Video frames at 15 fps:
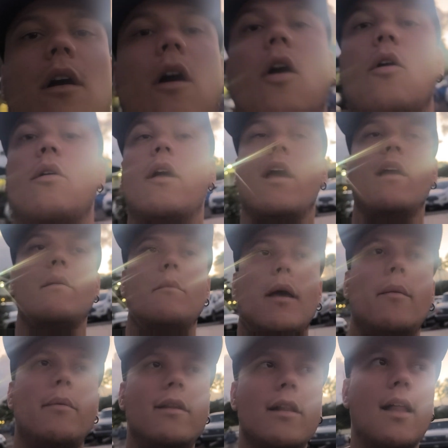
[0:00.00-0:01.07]
okay,
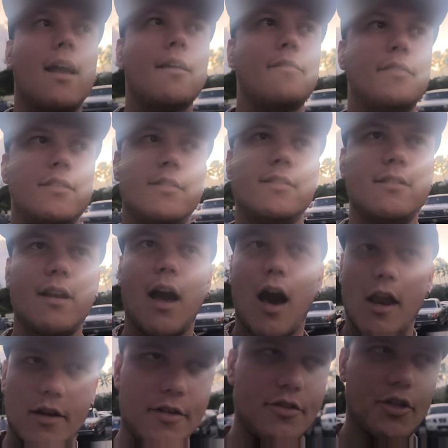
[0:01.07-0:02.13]
maybe life is
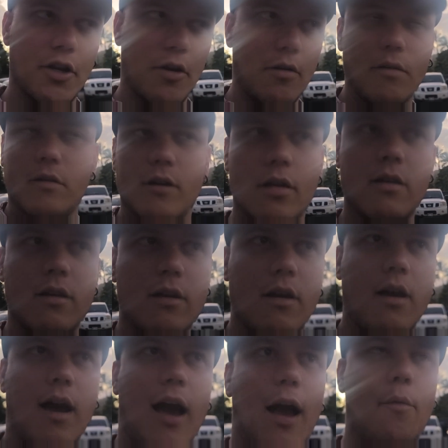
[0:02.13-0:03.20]
not a joke.
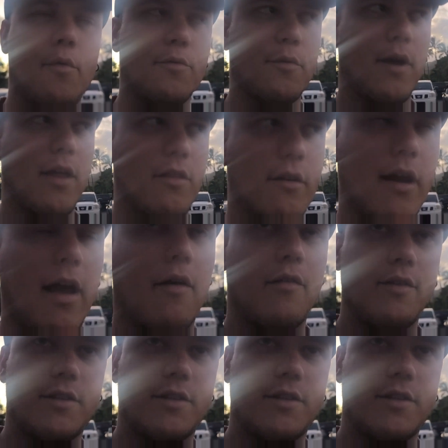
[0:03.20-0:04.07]
I would rather have a